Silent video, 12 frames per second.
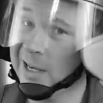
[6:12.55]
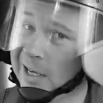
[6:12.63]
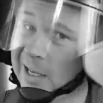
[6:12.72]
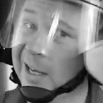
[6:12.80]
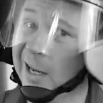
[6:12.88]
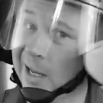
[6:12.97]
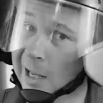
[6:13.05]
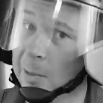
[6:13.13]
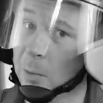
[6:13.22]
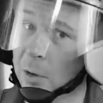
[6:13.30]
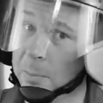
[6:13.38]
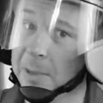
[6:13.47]
you'd get a
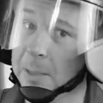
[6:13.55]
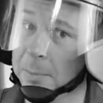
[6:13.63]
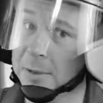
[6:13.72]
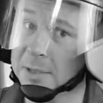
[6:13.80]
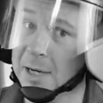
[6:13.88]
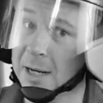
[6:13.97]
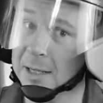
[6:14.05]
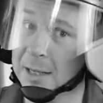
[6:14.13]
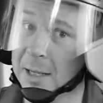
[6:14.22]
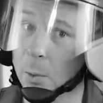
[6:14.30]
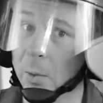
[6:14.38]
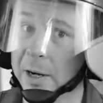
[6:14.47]
lot more people saying
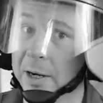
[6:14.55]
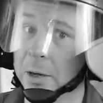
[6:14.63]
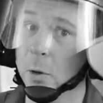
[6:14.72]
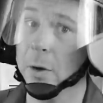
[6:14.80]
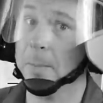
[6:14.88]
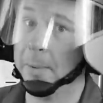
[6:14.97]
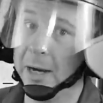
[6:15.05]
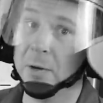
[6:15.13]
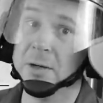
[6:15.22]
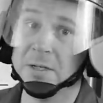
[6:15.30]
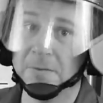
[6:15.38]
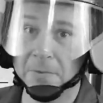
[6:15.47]
that they wanted to go to
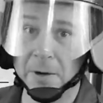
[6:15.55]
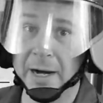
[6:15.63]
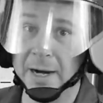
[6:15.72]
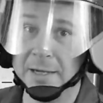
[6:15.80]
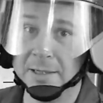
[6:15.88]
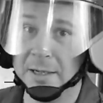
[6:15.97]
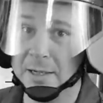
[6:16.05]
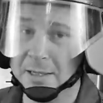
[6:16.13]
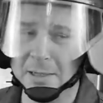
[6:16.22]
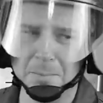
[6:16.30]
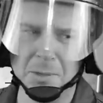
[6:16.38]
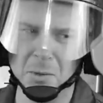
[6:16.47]
Paris, France than
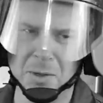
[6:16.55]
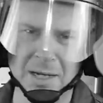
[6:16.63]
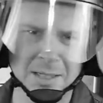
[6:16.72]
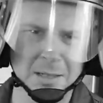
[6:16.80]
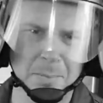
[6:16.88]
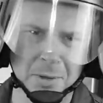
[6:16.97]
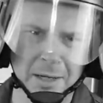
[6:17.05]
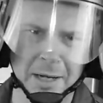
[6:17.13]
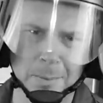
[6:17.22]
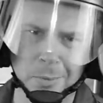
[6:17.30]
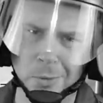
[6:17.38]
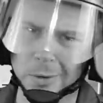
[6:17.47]
to some municipal
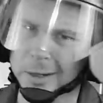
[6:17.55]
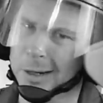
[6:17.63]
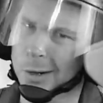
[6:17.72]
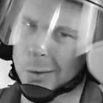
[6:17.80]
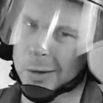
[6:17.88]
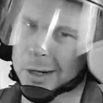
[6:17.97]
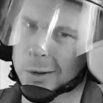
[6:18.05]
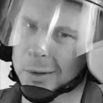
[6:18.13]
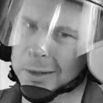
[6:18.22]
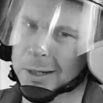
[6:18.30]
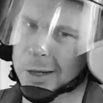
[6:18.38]
airport nowhere in North